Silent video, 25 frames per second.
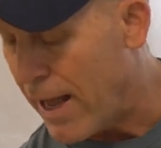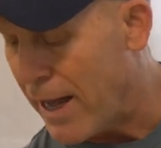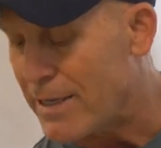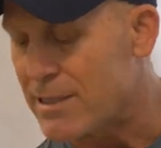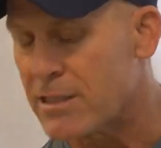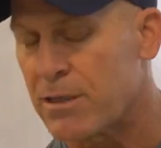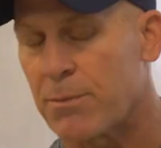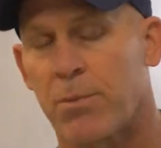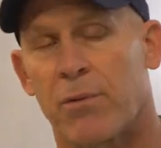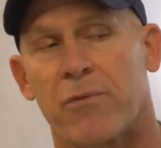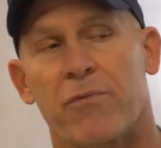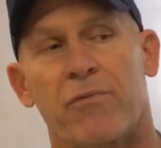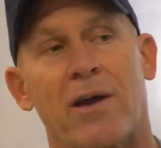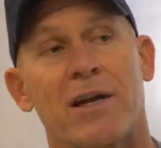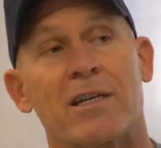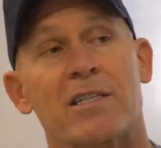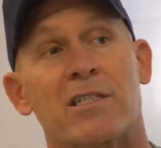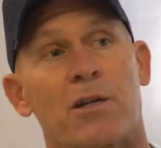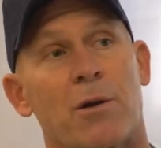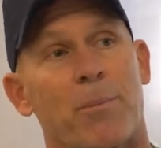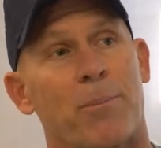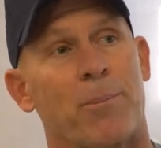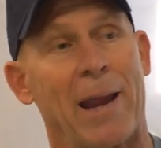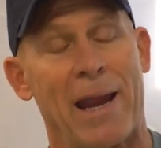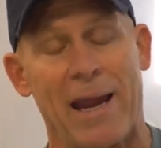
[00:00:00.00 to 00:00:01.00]
as a
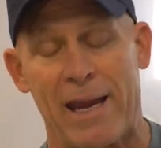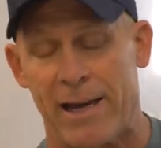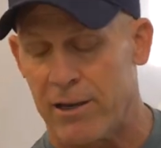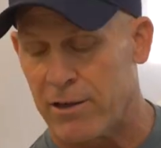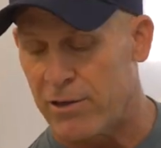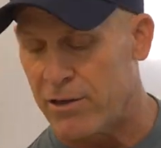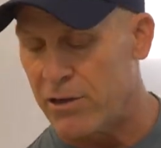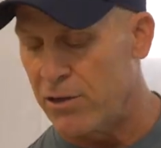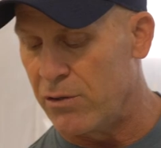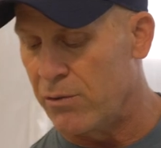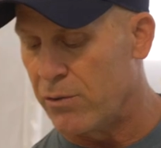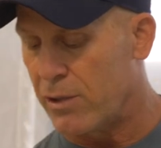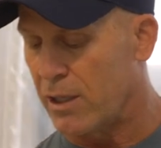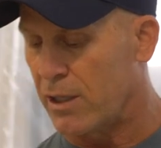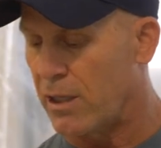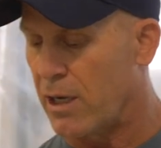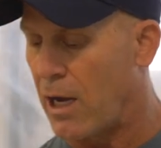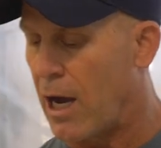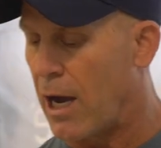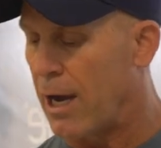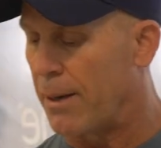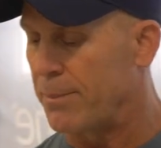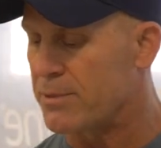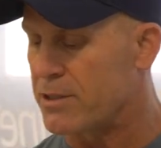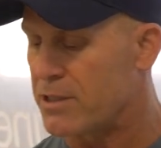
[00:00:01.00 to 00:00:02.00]
professional painter you can
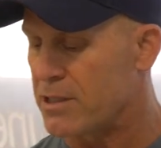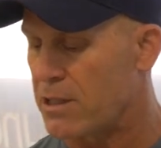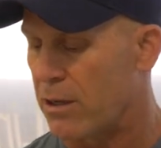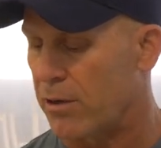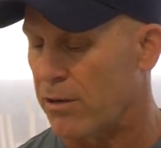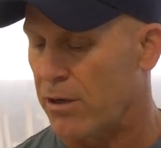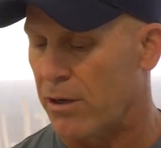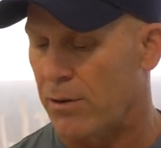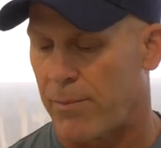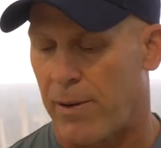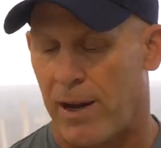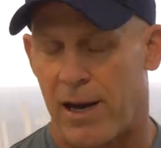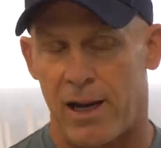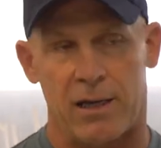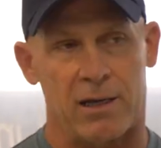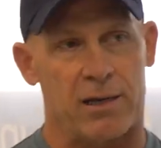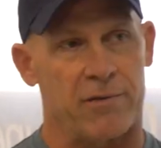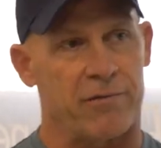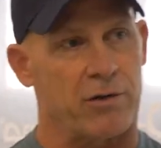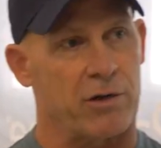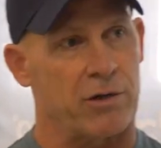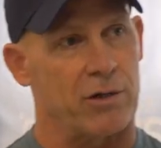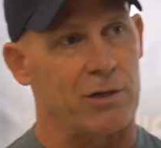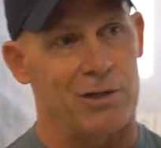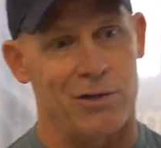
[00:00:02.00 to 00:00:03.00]
upsell your paint.
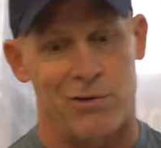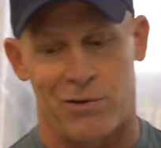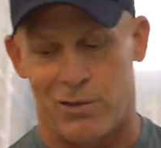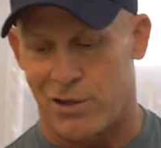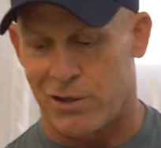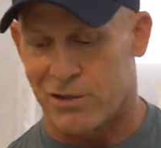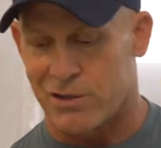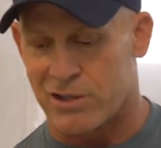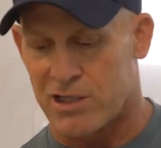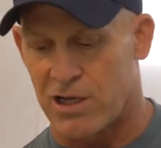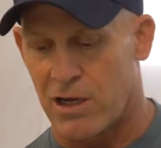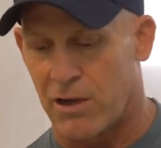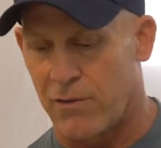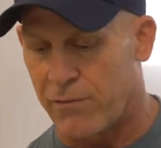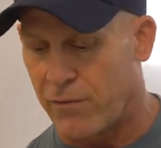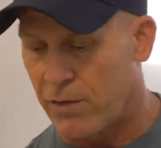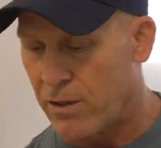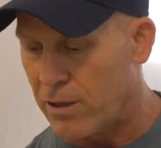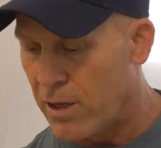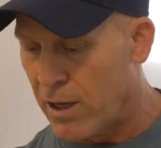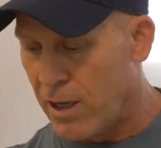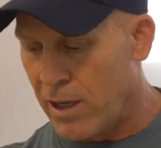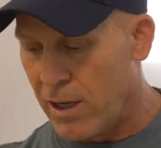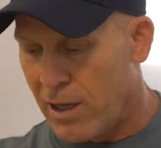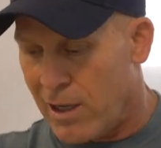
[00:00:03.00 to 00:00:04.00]
If you're a
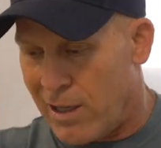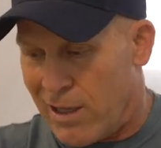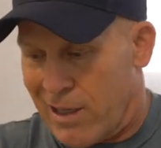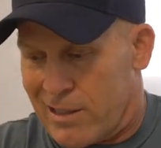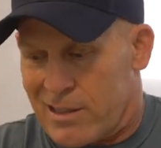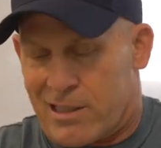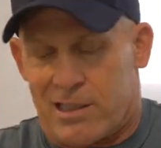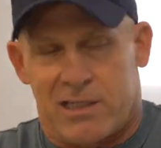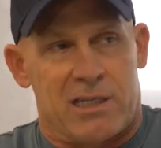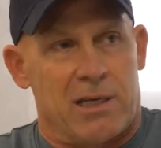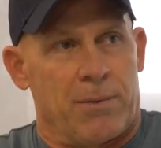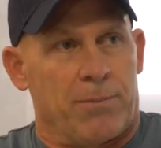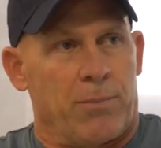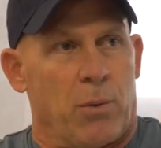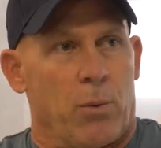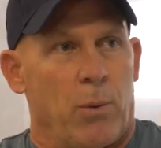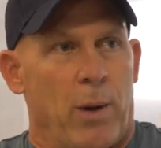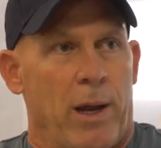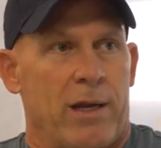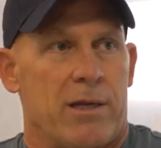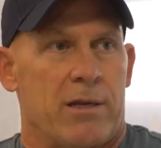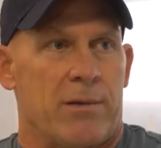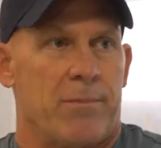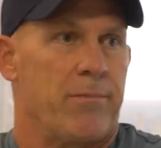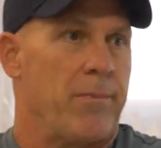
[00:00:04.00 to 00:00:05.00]
do-it-yourselfer, it's a simple
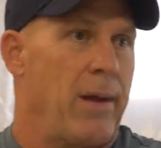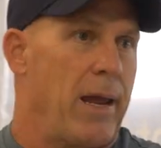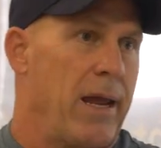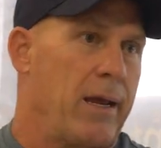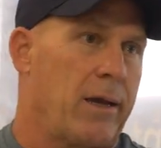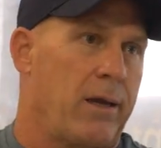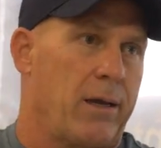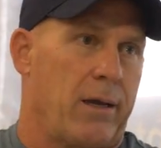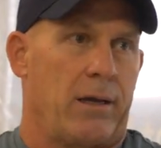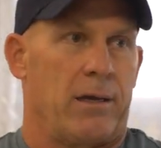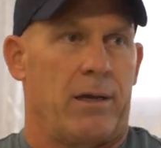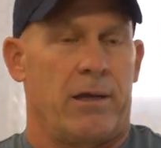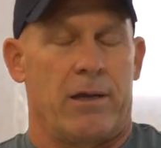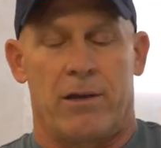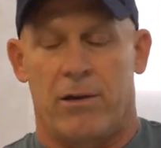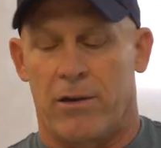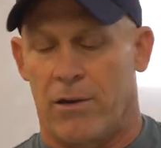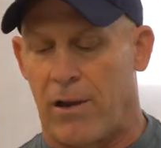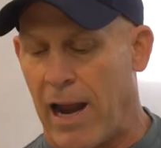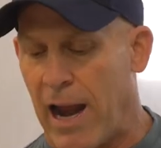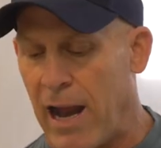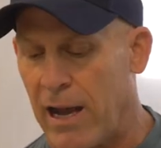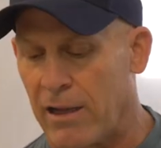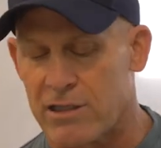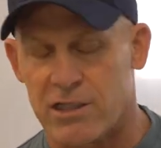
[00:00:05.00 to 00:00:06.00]
way to make your
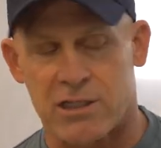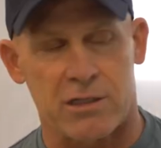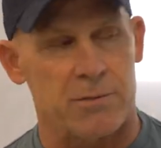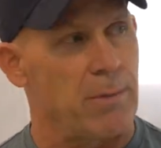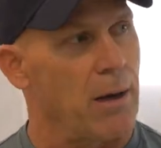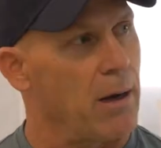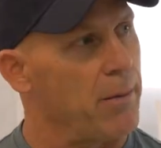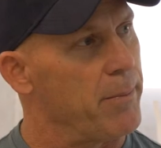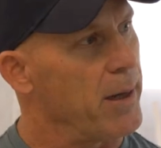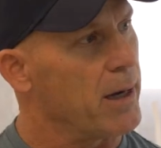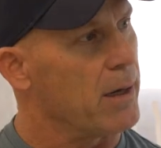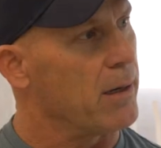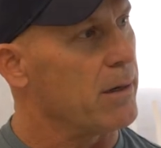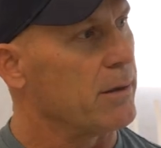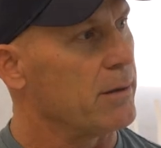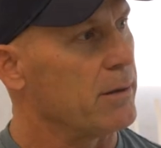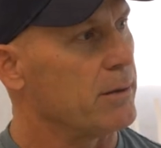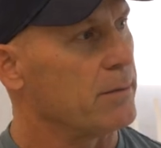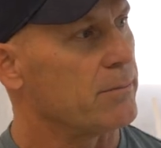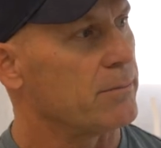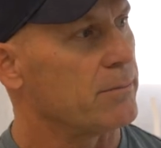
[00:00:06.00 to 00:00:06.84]
house smell better.